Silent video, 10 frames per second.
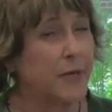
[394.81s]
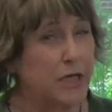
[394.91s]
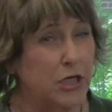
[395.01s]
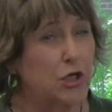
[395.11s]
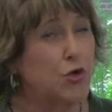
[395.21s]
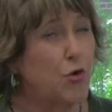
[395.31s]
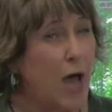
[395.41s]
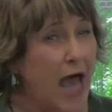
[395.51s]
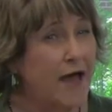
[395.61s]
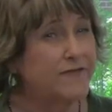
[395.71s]
but you
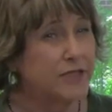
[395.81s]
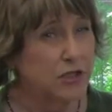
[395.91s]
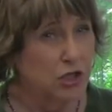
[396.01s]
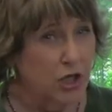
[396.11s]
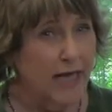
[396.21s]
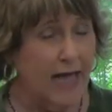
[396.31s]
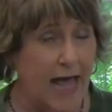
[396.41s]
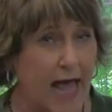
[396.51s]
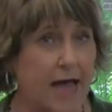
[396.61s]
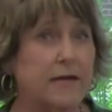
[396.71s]
have to look
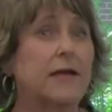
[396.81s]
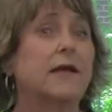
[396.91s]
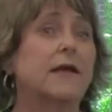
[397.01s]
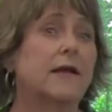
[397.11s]
at